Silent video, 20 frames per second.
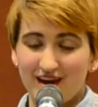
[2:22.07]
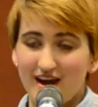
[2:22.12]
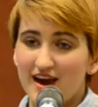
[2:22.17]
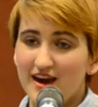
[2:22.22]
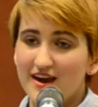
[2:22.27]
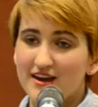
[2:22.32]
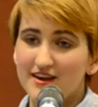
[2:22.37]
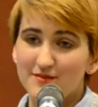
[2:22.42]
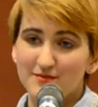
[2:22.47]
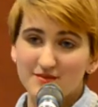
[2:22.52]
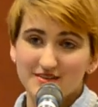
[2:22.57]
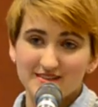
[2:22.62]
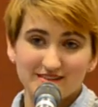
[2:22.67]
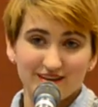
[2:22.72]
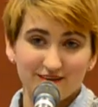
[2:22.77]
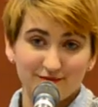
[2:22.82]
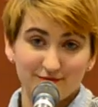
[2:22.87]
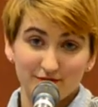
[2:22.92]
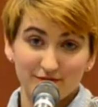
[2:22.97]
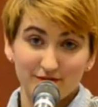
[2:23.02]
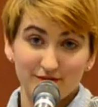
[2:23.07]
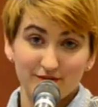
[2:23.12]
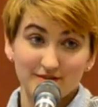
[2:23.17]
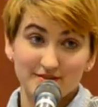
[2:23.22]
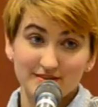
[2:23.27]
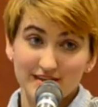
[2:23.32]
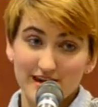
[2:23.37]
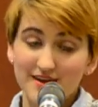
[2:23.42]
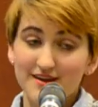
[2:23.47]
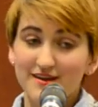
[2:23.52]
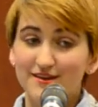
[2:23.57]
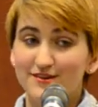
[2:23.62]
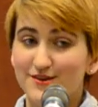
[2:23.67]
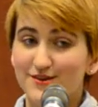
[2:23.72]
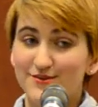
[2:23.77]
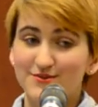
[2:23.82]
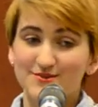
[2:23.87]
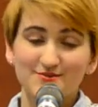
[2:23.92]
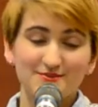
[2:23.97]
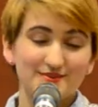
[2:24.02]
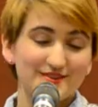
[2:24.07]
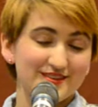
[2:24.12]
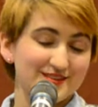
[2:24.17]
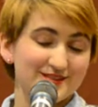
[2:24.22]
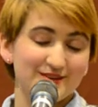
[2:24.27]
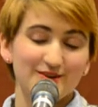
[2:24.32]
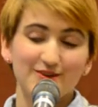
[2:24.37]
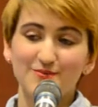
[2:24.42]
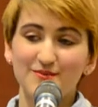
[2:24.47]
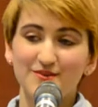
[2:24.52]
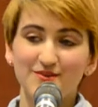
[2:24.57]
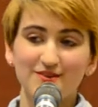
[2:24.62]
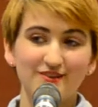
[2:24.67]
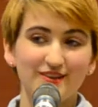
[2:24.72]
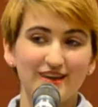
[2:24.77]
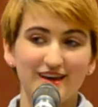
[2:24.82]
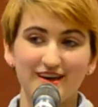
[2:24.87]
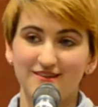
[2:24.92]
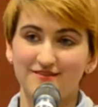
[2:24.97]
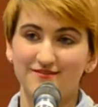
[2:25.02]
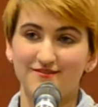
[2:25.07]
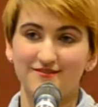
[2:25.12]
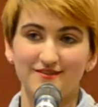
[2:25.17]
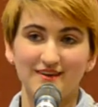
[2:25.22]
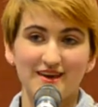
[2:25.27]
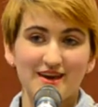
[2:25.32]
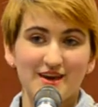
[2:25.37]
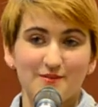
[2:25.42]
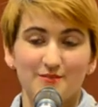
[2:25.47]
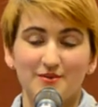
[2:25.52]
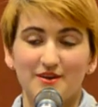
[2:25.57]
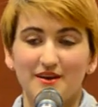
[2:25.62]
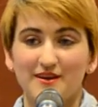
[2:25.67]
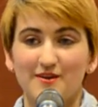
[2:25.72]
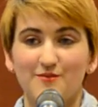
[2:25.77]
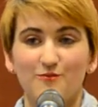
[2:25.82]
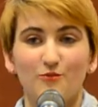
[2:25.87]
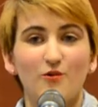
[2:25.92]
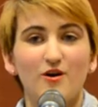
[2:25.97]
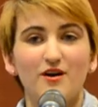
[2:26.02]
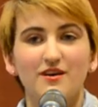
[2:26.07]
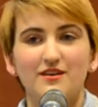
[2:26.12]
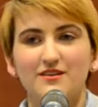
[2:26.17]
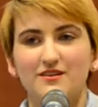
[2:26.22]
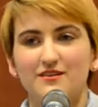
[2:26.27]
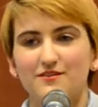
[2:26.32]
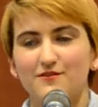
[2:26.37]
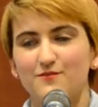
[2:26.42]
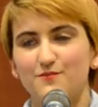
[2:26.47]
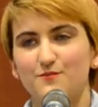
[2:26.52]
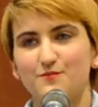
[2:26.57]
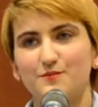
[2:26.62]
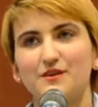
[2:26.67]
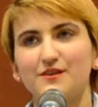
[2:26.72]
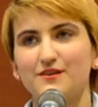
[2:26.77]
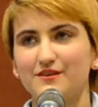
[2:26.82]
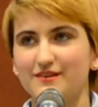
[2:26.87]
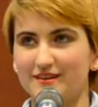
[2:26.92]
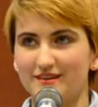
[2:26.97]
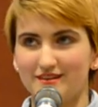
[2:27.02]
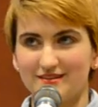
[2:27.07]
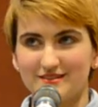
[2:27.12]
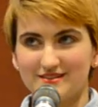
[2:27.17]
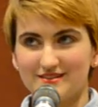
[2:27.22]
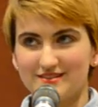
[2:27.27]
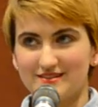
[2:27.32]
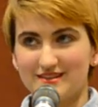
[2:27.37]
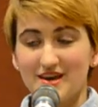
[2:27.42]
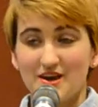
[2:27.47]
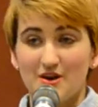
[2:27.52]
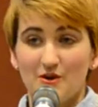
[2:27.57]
I am a sufferer diagnosed with a terminal life but I am one of billions.